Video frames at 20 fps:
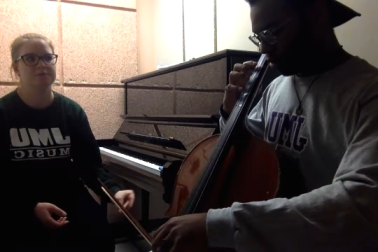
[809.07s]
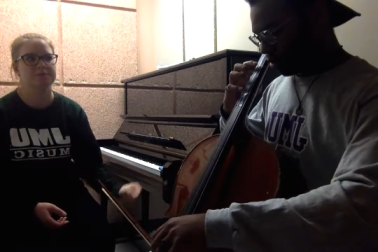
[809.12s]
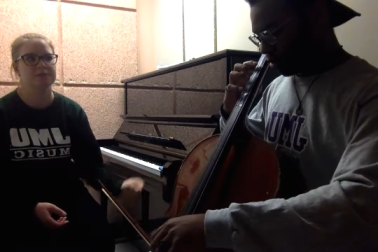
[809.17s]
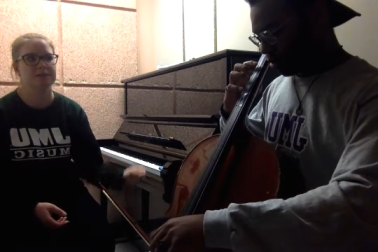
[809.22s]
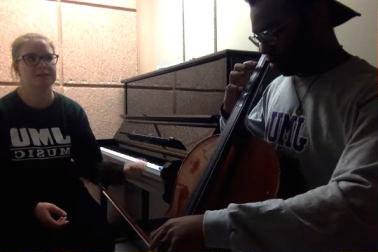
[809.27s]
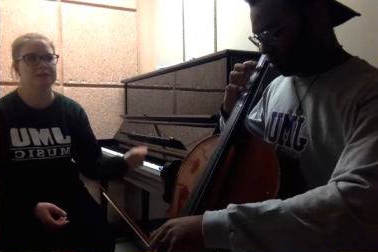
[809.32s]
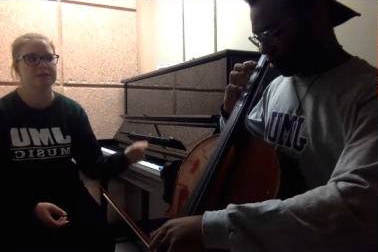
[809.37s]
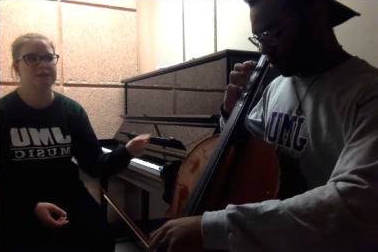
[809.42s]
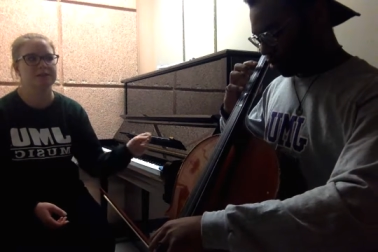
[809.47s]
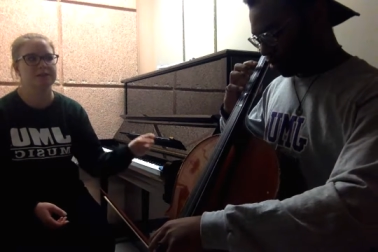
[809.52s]

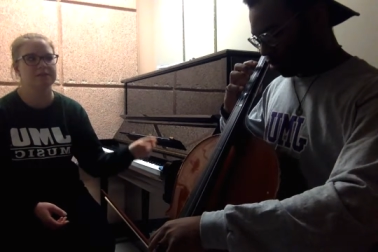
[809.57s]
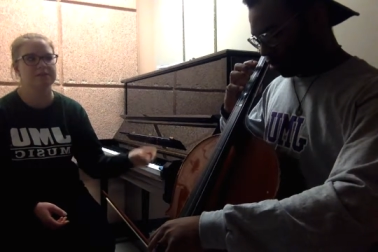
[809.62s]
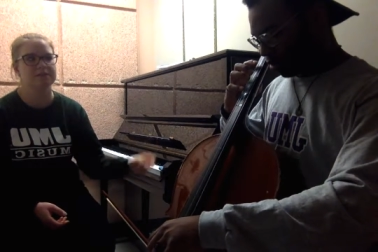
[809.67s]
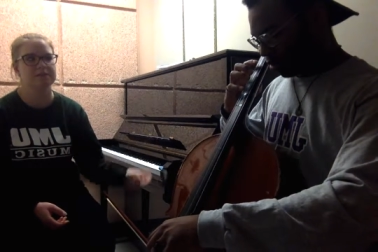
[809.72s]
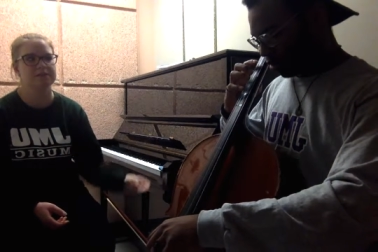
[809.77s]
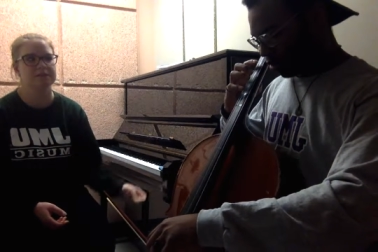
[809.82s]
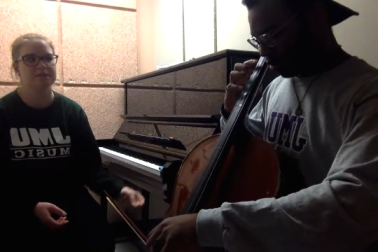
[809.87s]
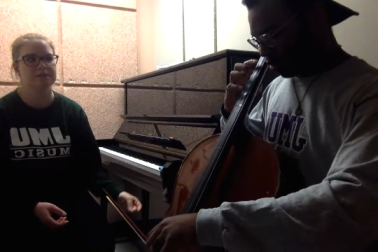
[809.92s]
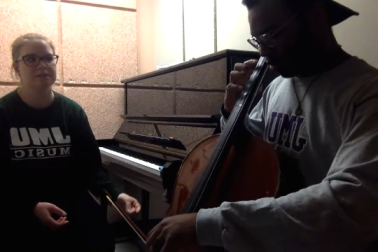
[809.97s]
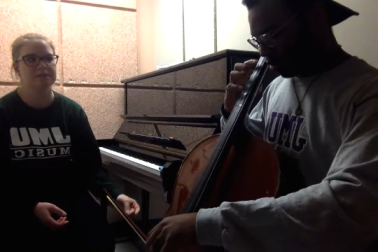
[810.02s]
ready,
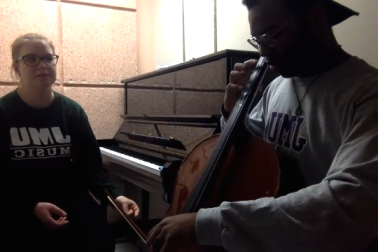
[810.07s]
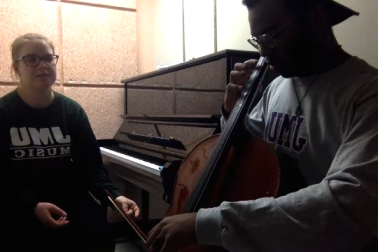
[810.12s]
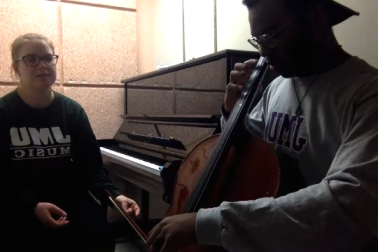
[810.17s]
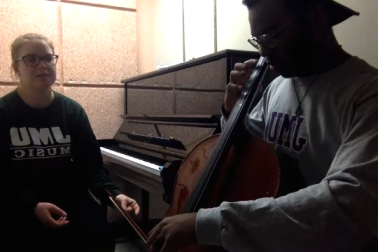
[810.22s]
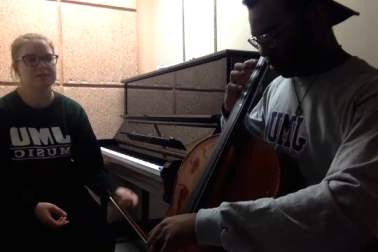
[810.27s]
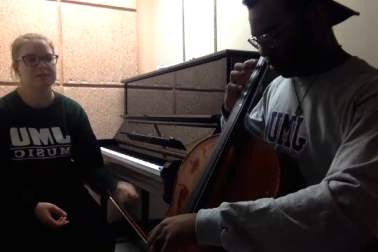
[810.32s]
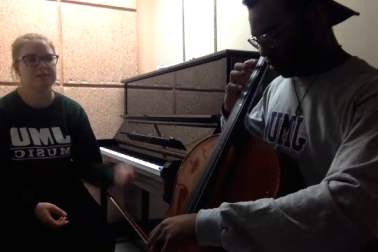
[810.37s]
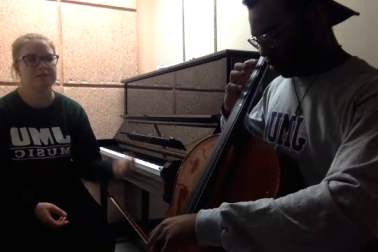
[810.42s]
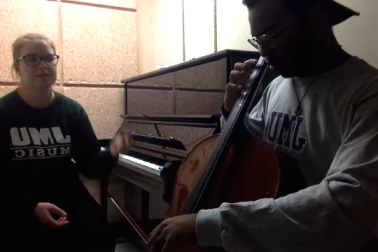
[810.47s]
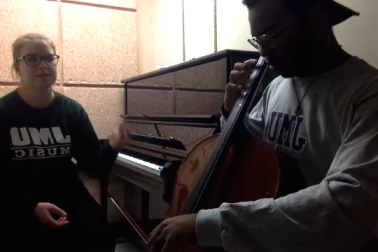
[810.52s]

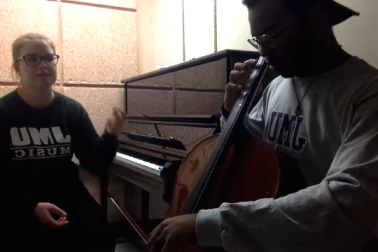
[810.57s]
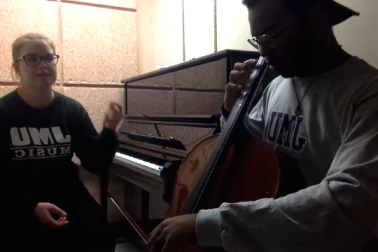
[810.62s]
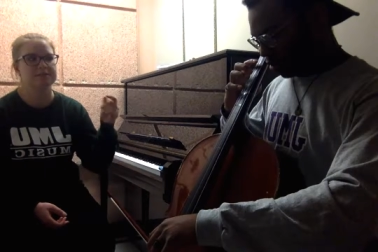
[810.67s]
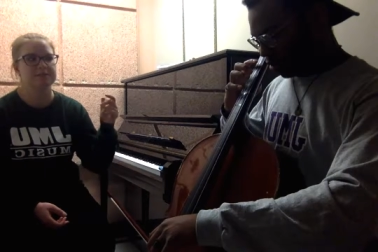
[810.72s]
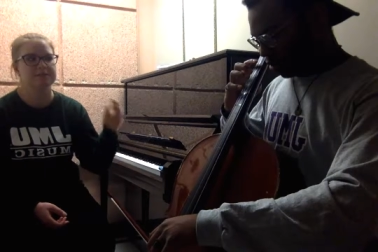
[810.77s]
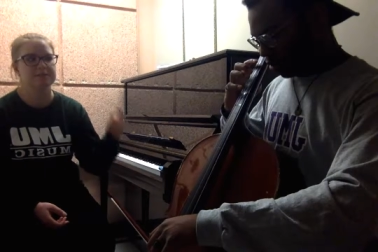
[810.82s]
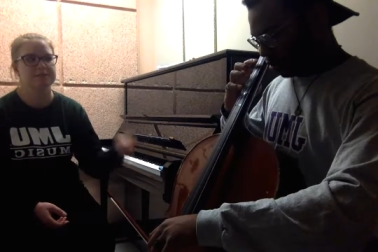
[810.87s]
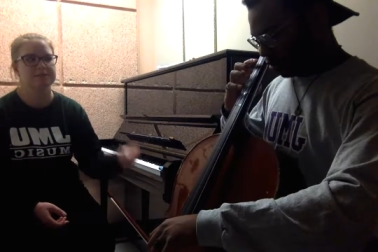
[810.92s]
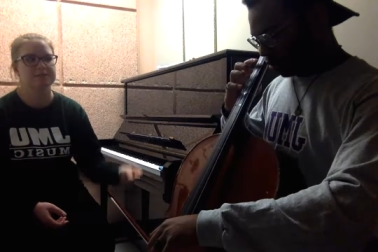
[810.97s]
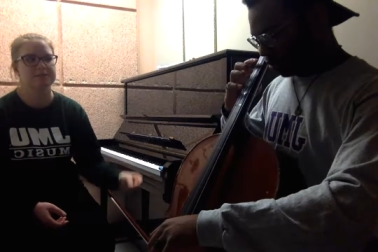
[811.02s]
and...
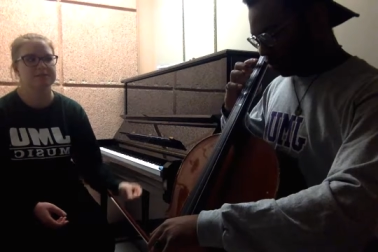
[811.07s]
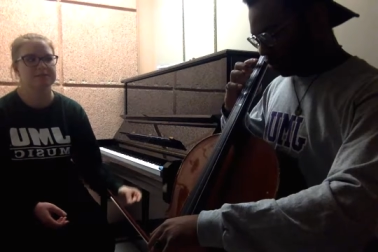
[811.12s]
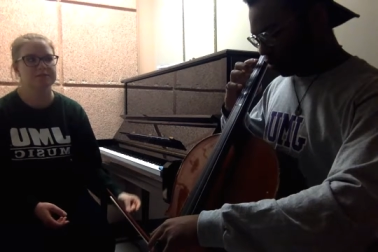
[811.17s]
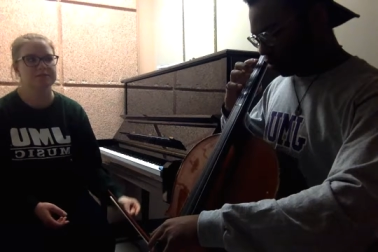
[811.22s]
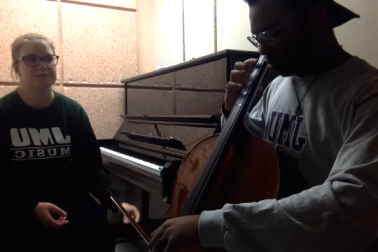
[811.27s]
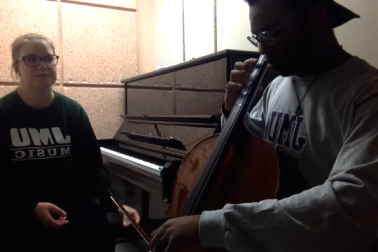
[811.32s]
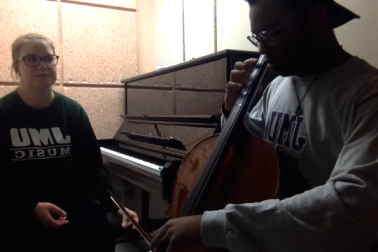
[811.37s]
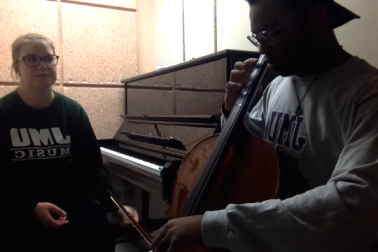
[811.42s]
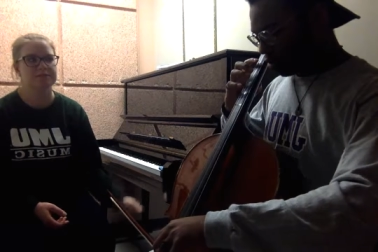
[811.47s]
Go